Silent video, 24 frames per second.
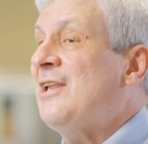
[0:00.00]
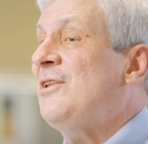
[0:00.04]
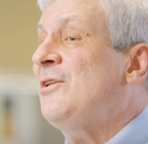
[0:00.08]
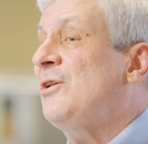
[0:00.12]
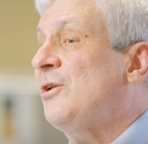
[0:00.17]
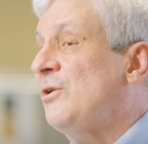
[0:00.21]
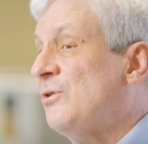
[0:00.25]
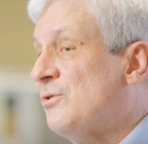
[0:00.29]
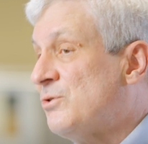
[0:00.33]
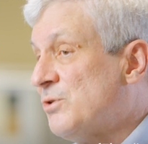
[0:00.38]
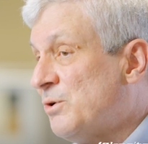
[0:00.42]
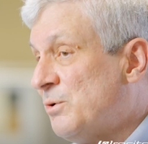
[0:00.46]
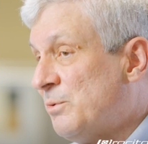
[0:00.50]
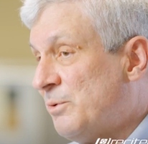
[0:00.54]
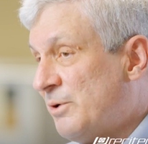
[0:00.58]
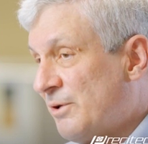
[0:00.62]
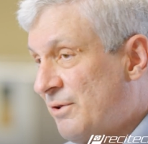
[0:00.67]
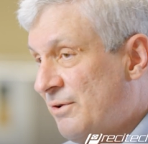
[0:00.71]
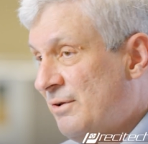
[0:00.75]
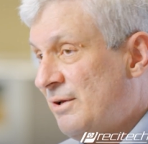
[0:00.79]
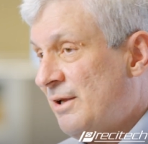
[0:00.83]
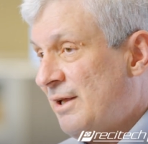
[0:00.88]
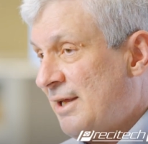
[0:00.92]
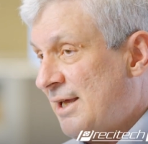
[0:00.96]
anything you could do
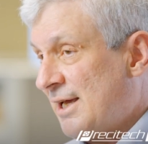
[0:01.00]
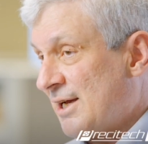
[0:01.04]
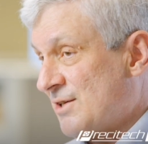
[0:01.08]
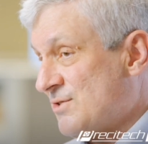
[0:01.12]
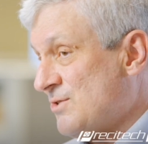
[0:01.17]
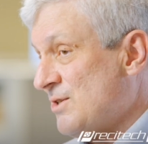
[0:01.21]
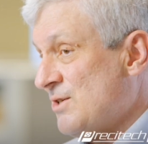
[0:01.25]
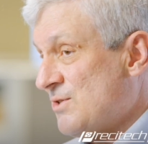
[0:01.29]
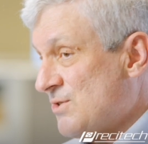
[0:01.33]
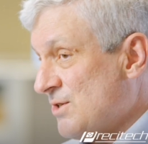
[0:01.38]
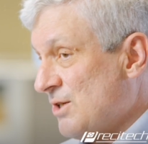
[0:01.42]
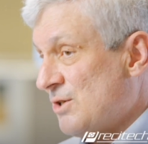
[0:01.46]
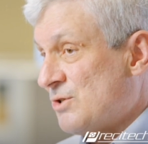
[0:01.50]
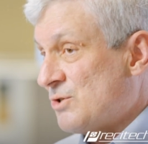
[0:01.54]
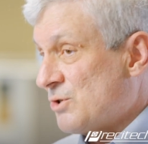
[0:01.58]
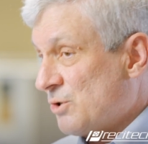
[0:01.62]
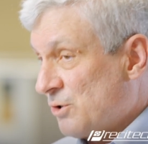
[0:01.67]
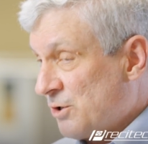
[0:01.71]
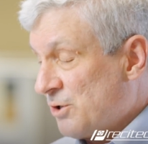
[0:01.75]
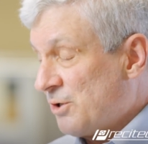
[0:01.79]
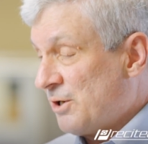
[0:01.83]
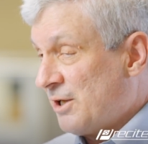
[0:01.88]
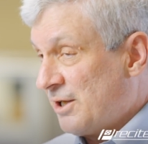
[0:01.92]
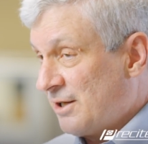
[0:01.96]
with XZC
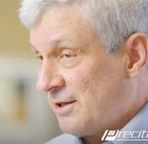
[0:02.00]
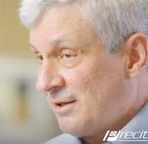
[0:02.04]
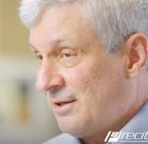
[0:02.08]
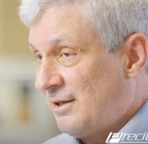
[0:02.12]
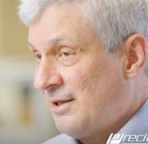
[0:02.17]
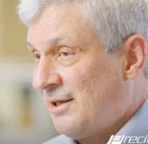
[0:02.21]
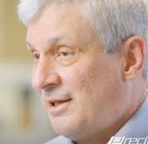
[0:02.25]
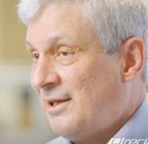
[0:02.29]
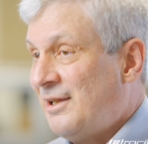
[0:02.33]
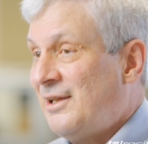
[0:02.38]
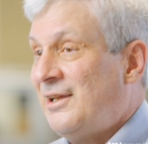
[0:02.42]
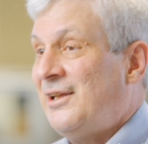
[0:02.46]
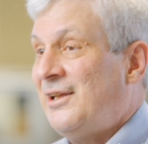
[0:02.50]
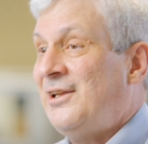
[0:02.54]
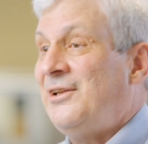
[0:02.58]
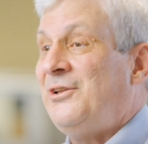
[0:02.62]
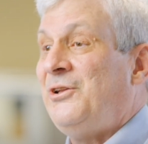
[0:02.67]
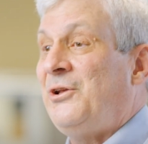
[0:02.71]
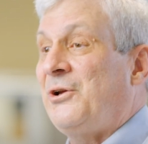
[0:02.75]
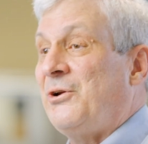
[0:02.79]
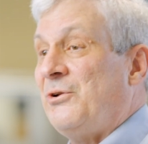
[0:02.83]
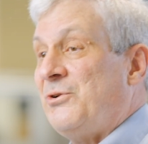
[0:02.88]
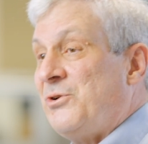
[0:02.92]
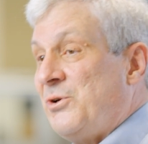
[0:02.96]
turning,
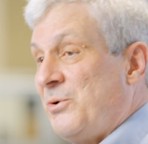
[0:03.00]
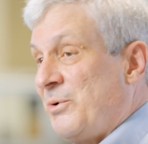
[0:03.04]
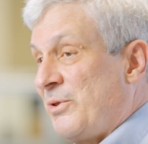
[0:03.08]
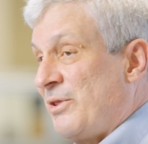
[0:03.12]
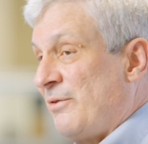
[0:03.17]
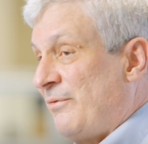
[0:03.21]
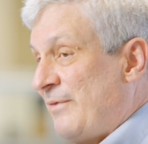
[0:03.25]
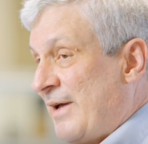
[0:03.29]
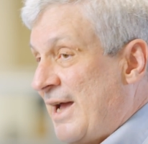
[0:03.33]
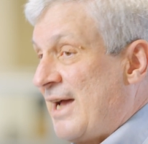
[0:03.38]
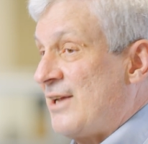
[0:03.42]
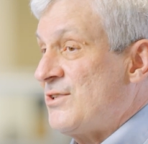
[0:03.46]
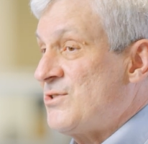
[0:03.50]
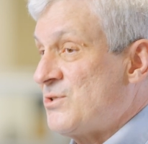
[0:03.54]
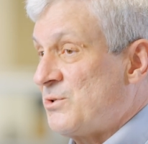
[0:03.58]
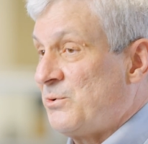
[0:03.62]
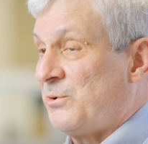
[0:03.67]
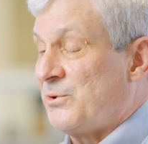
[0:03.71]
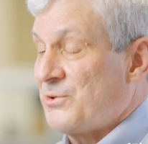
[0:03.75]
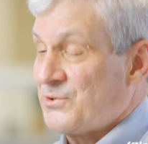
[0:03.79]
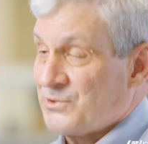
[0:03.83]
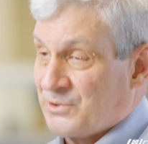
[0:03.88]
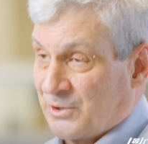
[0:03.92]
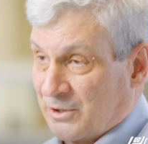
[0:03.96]
you can do with a fast
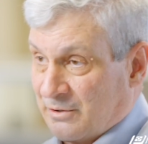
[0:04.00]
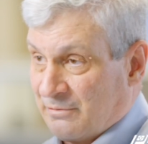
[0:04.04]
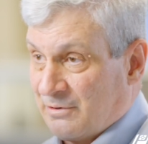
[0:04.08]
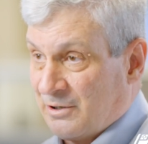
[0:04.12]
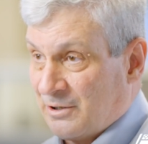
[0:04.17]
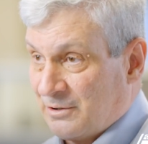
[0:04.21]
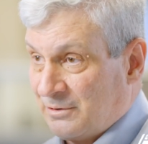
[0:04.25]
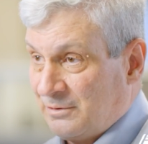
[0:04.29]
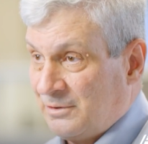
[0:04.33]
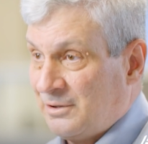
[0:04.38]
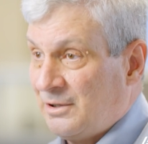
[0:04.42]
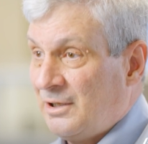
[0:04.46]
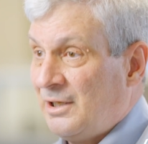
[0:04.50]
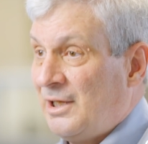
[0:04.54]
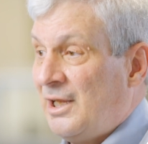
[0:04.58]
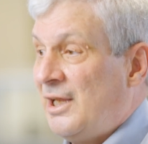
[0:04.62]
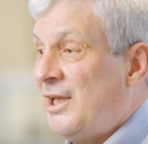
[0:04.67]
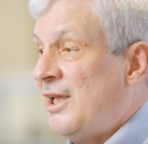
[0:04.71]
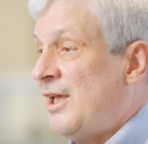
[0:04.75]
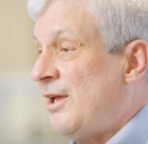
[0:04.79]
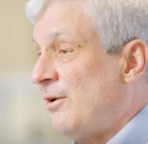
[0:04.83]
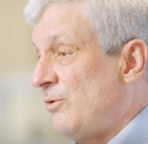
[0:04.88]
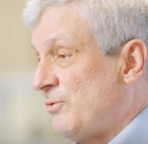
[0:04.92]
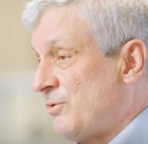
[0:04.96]
tool servo
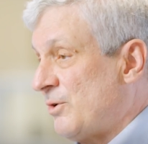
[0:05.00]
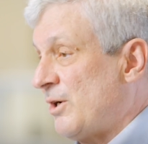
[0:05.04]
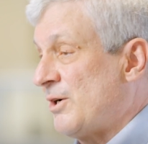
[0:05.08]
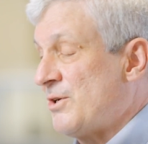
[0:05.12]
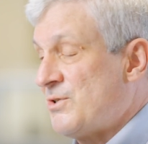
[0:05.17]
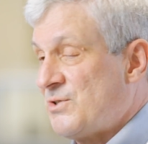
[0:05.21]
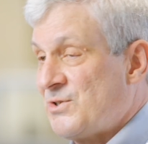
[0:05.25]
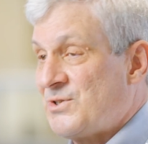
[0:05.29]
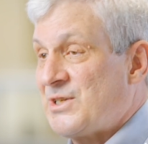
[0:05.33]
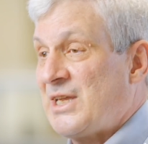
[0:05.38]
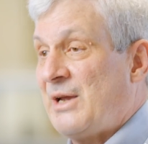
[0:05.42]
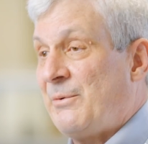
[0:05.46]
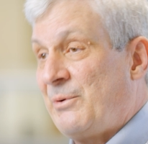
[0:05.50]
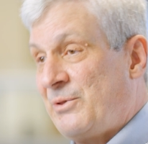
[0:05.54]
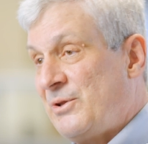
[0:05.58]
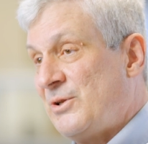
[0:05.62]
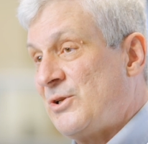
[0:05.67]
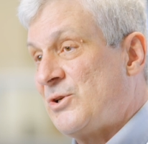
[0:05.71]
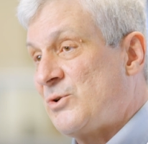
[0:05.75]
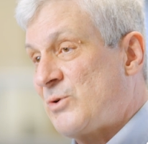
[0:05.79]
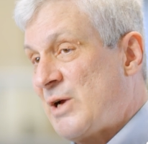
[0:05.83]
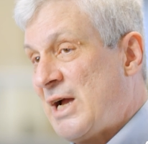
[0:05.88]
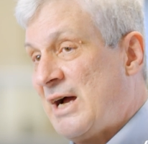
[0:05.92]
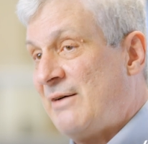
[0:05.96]
as long as you stay within
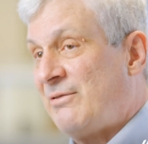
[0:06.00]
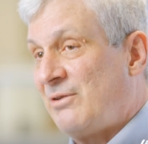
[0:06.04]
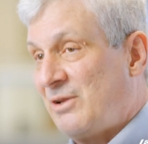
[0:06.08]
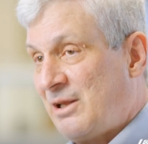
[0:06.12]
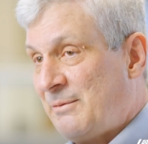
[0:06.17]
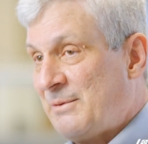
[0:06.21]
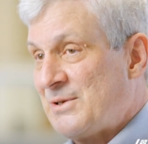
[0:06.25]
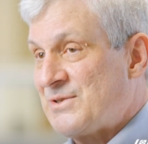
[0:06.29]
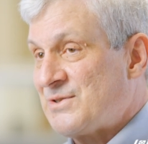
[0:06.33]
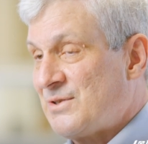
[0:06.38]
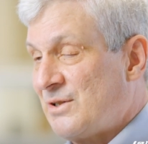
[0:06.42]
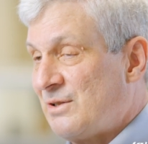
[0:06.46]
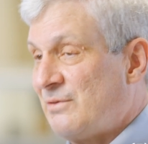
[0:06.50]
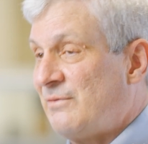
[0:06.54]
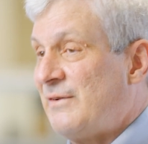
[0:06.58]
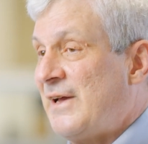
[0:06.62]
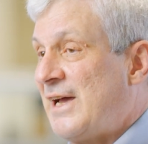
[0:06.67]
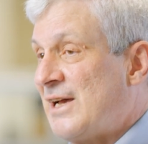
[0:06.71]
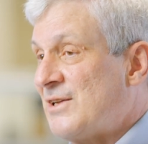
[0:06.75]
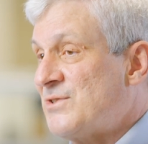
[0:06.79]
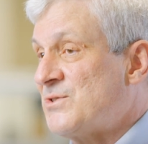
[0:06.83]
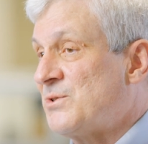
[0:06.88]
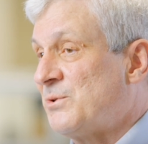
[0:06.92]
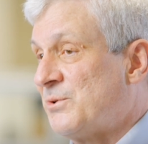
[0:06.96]
the travel limits of the
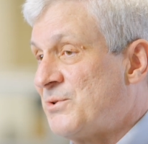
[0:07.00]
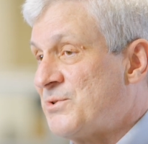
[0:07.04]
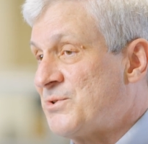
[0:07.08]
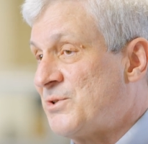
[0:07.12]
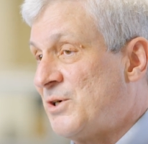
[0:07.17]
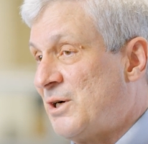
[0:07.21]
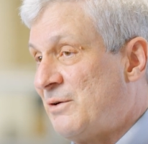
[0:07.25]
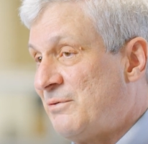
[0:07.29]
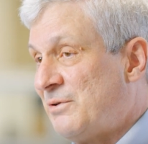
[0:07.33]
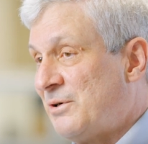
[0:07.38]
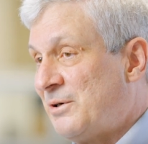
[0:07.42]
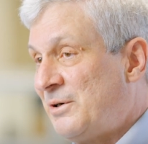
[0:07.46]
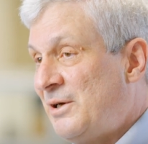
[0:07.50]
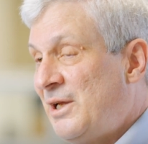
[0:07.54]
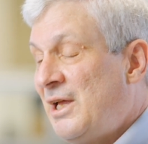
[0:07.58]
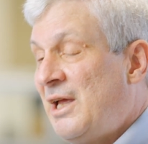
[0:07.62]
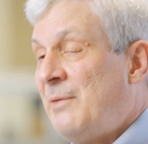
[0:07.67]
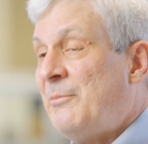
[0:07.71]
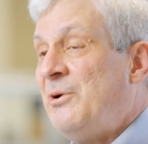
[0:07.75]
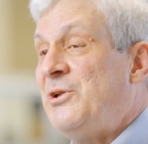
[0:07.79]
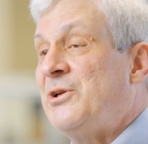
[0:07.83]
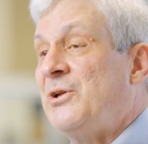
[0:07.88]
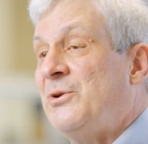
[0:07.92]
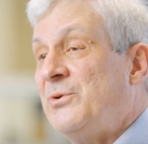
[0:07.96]
fast tool servo,
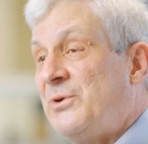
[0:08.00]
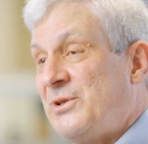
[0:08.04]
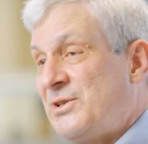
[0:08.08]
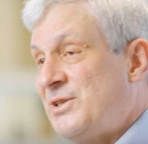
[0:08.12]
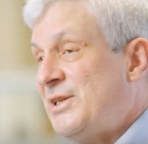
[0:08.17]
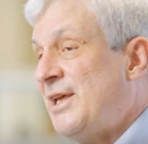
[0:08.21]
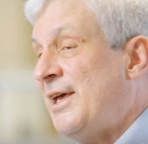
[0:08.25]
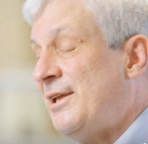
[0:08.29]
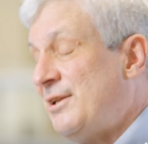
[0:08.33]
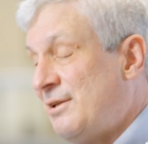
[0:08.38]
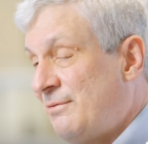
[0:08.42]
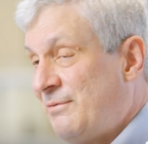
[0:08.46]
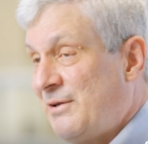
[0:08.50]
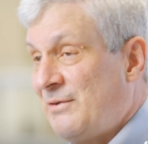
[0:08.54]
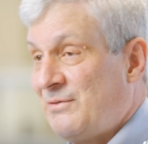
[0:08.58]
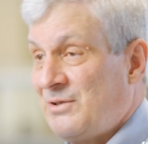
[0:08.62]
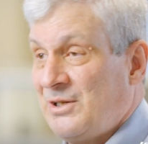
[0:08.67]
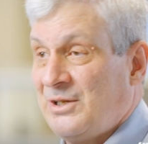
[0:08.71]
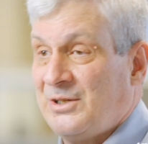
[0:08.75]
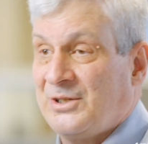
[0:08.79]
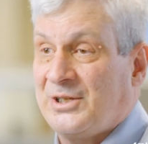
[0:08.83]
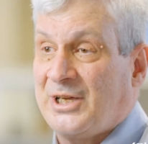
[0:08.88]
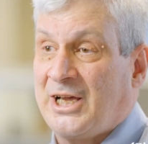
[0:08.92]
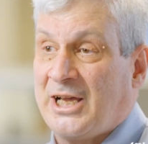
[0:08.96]
but you can do it 10 to
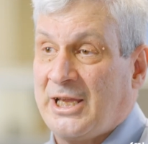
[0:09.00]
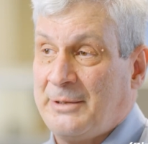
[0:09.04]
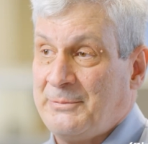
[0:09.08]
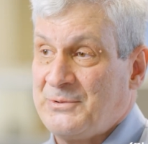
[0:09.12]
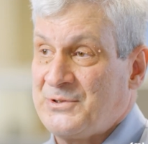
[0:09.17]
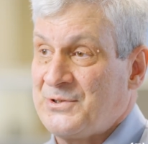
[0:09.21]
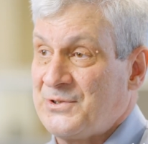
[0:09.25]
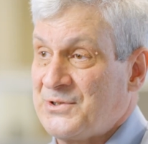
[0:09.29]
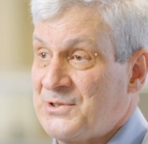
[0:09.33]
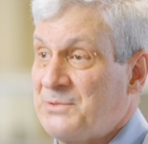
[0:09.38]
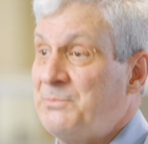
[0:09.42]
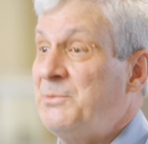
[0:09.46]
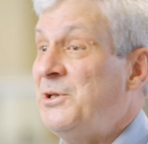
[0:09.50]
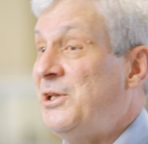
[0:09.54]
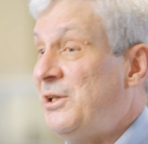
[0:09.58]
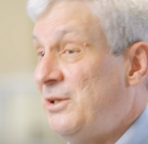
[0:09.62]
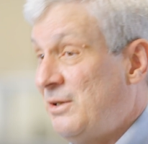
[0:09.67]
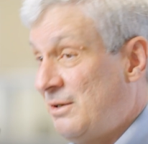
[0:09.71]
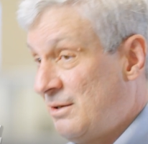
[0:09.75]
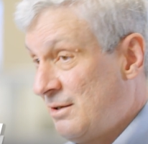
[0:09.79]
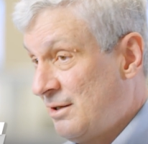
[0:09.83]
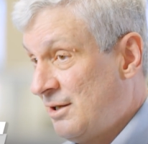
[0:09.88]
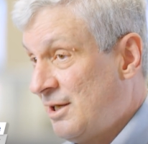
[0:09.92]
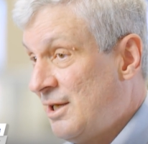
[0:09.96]
15 times the
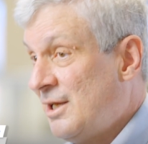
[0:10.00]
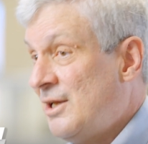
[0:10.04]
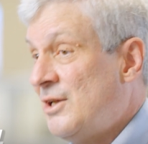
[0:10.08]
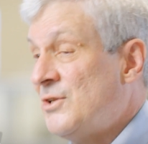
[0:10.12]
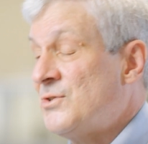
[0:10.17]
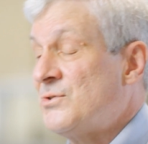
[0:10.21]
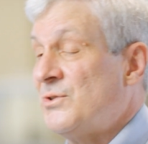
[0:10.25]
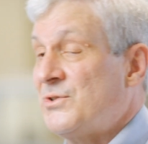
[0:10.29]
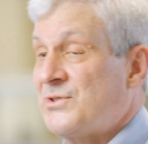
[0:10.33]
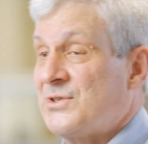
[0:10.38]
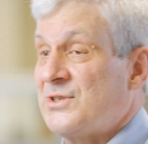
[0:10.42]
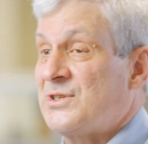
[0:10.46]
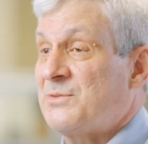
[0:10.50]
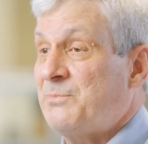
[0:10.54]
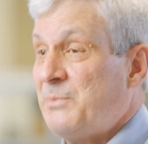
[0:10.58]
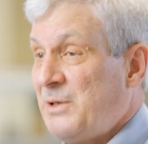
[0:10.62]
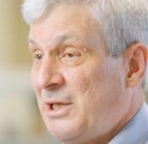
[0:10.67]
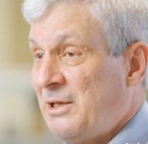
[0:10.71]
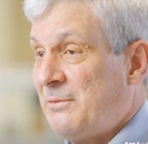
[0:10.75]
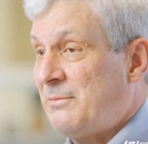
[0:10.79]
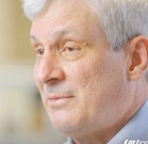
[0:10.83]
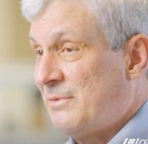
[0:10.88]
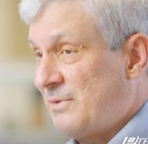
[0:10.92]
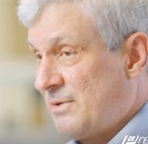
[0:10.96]
speed. So it's the
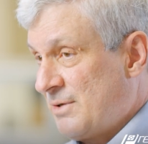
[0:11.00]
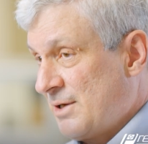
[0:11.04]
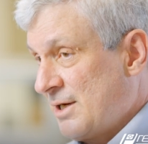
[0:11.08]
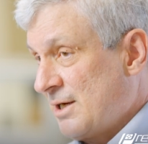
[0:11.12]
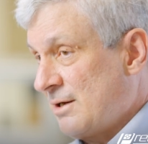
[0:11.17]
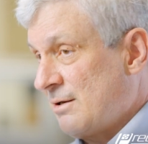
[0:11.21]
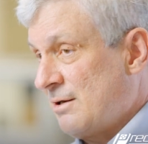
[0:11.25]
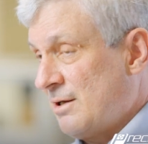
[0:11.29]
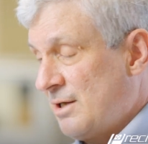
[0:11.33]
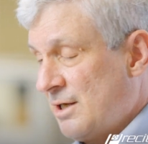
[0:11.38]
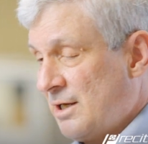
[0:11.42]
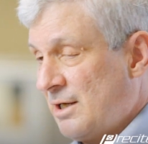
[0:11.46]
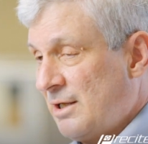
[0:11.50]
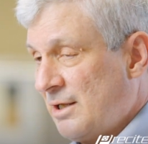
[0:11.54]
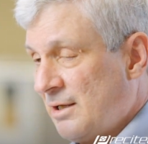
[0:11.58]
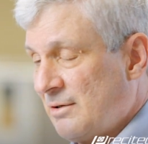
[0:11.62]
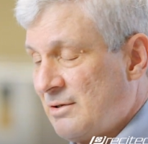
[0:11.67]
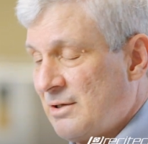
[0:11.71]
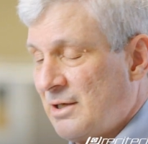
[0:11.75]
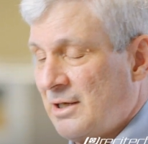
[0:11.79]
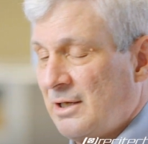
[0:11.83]
speed thing. Uh, that,